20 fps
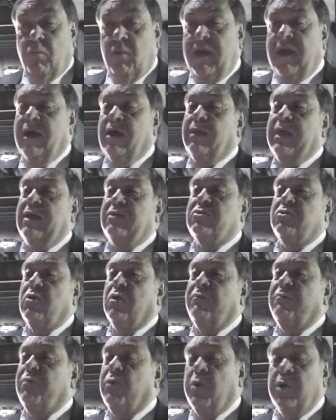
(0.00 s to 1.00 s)
involved. Well, that's
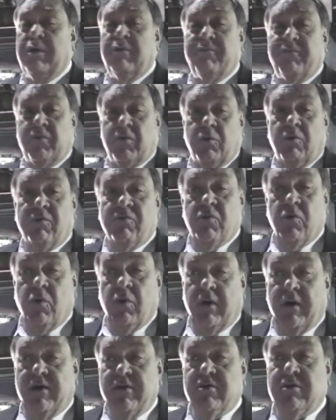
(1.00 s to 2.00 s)
your point of view, of
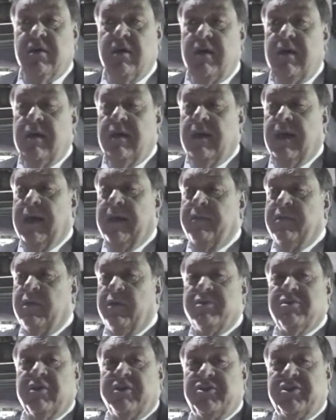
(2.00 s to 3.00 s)
yeah. course. Uh, there
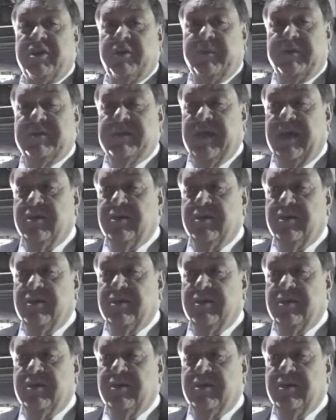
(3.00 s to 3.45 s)
is legitimate